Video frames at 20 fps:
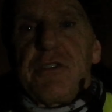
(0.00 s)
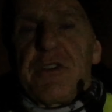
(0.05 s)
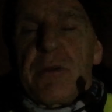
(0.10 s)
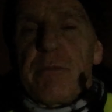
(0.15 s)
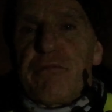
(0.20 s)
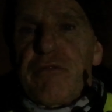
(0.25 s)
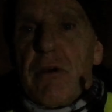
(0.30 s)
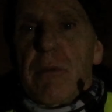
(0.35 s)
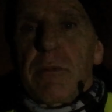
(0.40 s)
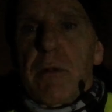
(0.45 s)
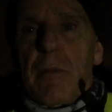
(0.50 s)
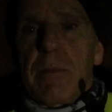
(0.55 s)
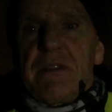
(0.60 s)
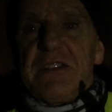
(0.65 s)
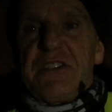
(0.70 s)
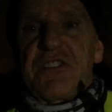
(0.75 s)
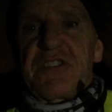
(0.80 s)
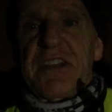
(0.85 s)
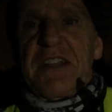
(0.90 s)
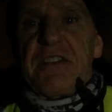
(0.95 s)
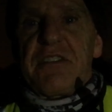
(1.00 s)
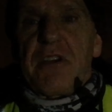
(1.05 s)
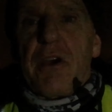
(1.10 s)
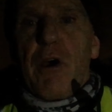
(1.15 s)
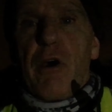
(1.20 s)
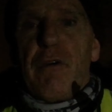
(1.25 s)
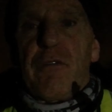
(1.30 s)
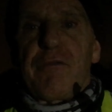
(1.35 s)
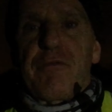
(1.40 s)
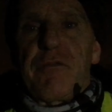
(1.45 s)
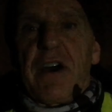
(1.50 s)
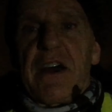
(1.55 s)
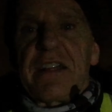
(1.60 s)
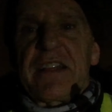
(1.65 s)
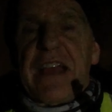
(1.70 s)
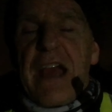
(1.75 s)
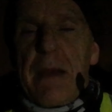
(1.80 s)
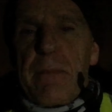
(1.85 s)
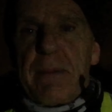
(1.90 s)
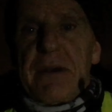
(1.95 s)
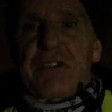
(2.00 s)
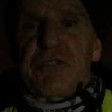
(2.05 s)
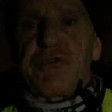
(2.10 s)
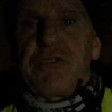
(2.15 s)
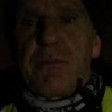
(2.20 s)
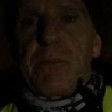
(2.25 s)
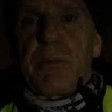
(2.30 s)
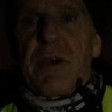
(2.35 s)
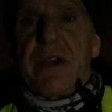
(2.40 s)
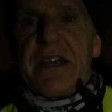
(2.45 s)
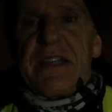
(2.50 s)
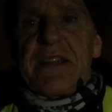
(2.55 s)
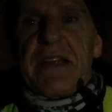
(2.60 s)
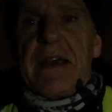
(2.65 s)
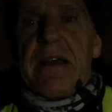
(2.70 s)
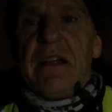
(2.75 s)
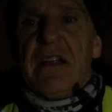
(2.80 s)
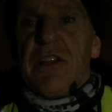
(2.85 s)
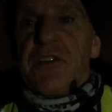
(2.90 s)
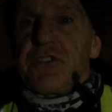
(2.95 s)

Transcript: you can probably send it off and get a battery put in it.